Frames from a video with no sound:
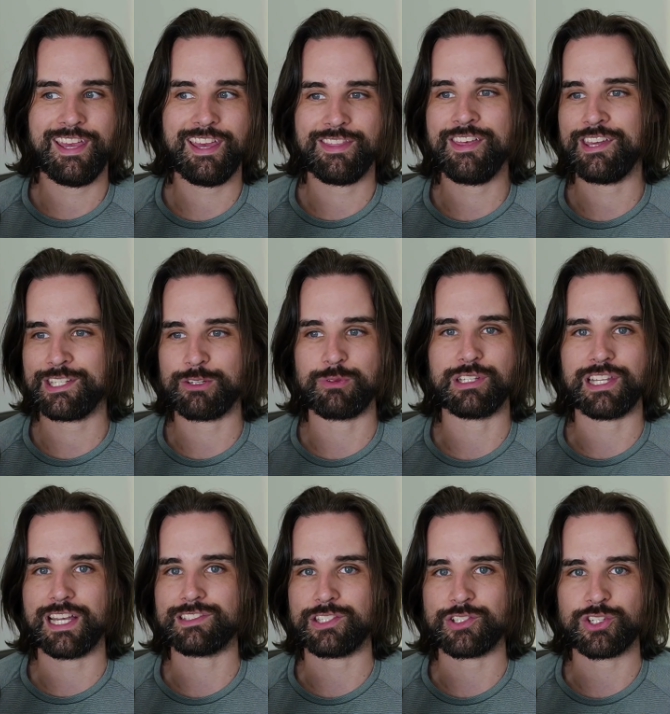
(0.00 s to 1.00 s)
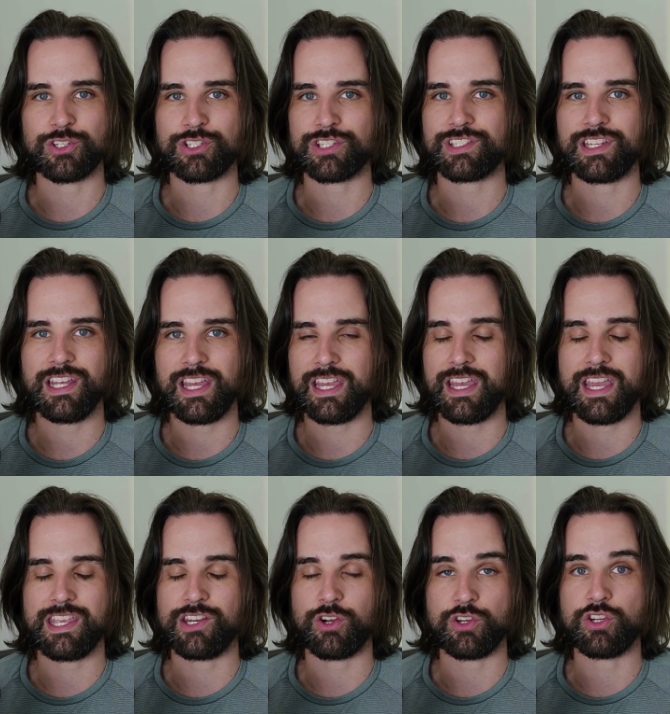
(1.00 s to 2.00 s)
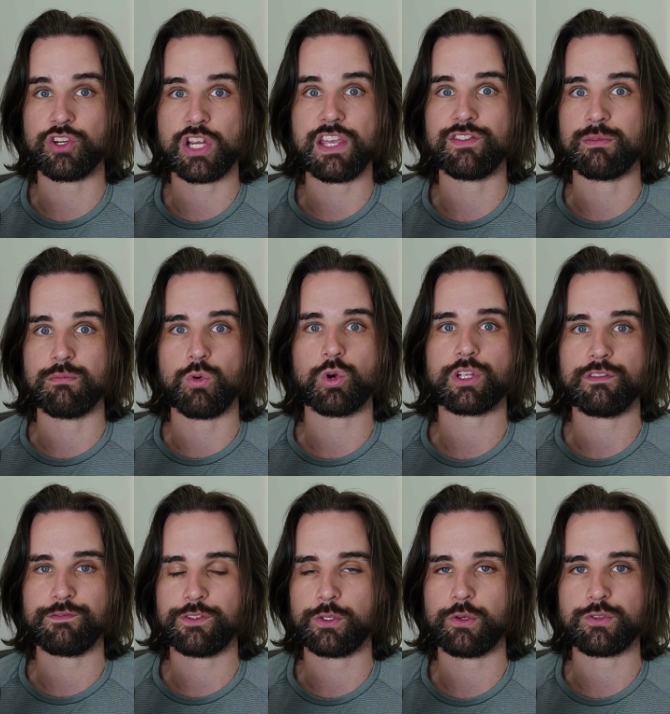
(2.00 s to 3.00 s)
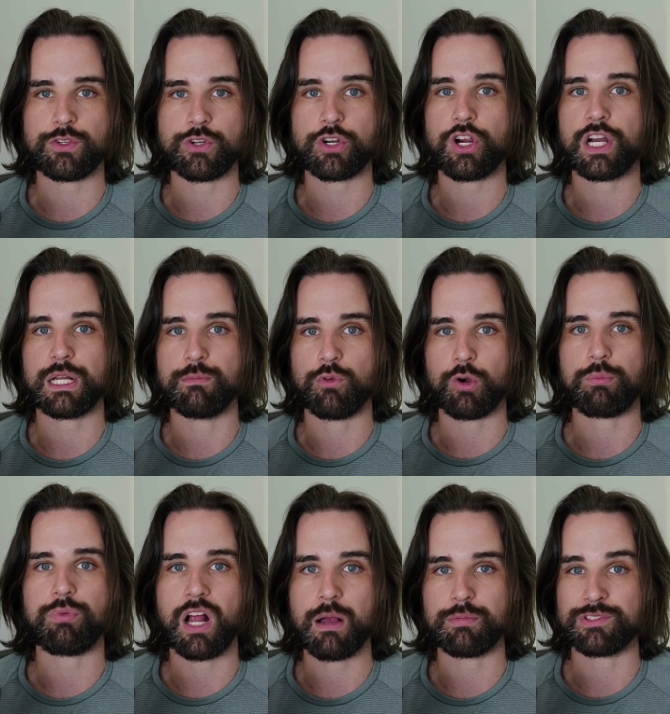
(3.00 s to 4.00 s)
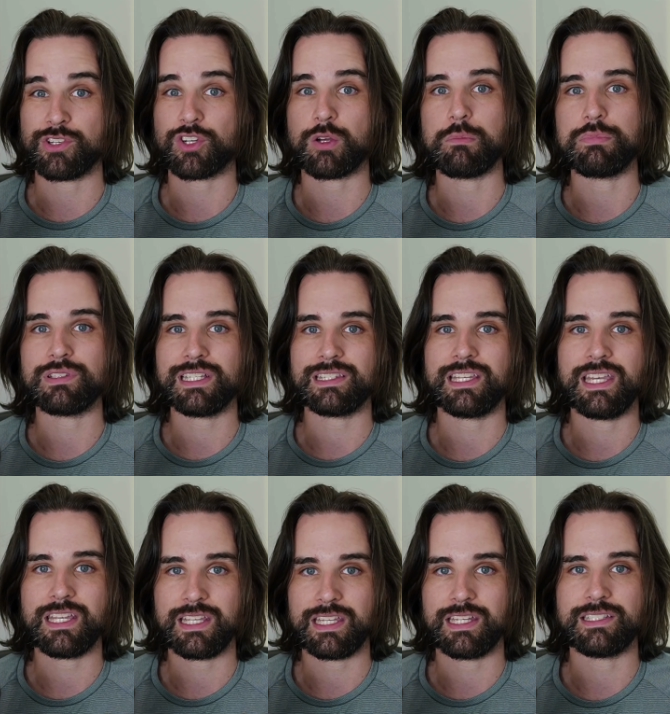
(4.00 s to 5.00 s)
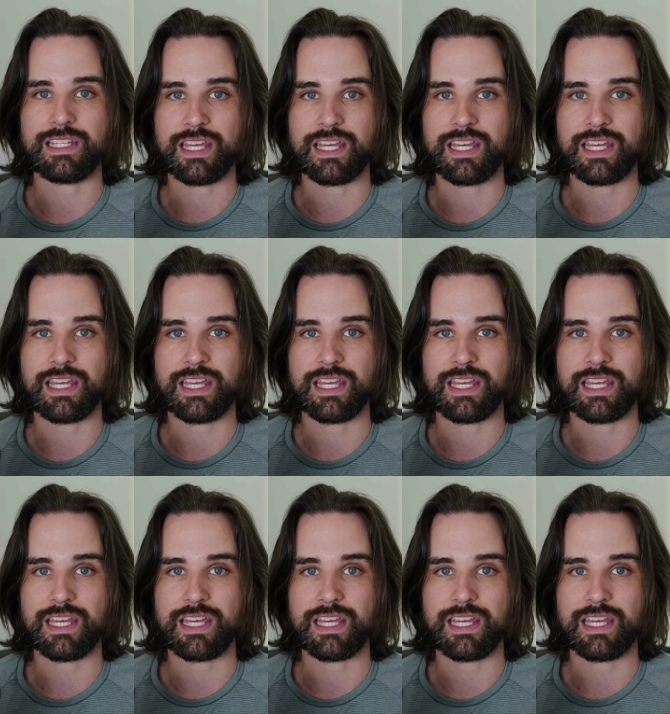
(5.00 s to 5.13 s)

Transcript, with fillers: and then you realize that you're just, you know, you're even more confused, you're creating more problems, and you're completely hitting a dead